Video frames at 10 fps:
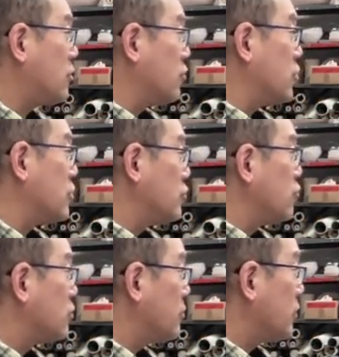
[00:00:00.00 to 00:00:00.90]
good
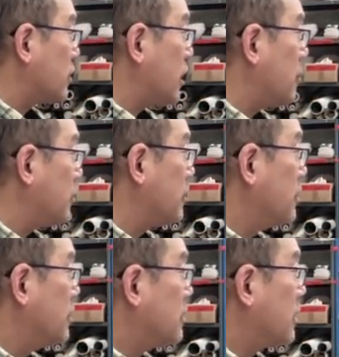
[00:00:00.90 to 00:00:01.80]
usable cup.
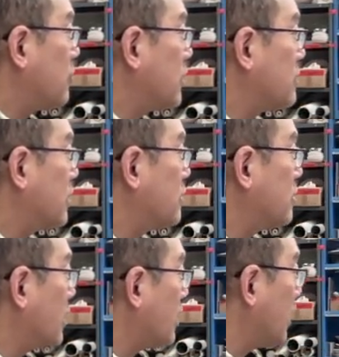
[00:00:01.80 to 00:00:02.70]
That makes sense.
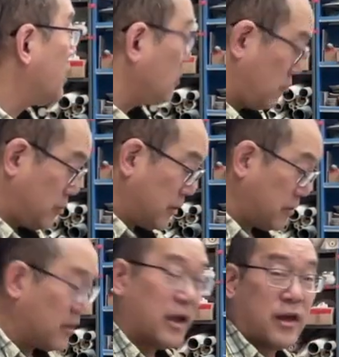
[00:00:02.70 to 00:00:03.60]
Like I could put
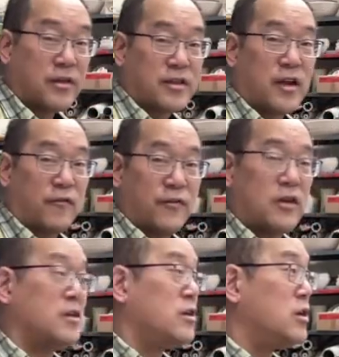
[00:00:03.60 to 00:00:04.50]
stuff
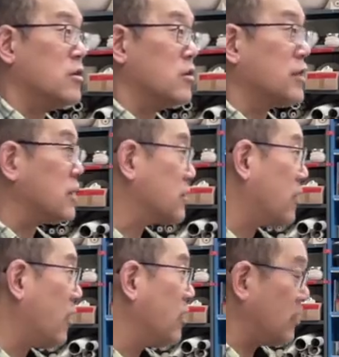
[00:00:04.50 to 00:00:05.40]
in here and that's
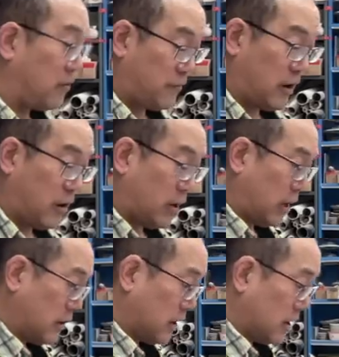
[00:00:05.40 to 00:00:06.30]
tall enough now. All
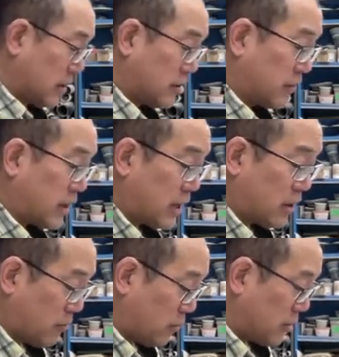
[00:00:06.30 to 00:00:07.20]
right. So
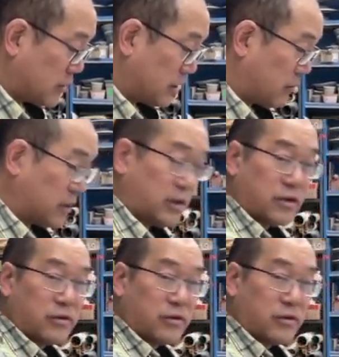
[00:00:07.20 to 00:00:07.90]
now one thing we need to